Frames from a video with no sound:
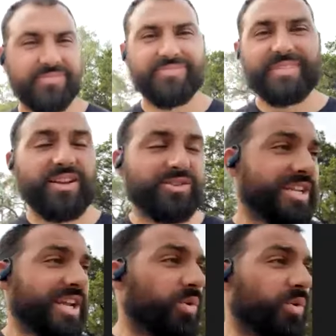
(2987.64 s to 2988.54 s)
Had you
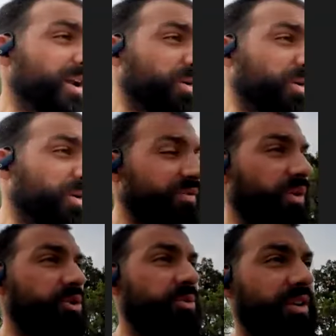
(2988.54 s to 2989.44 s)
stayed quiet, I wouldn't have noticed you were
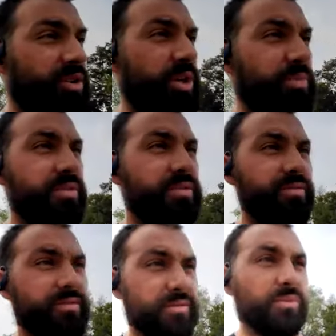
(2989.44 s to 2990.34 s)
eating the chips.
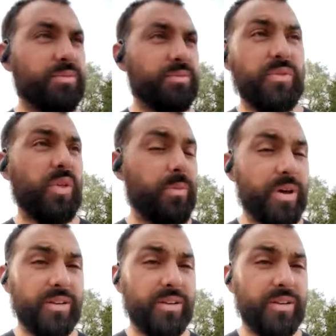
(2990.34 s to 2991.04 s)
Wouldn't even thought about it.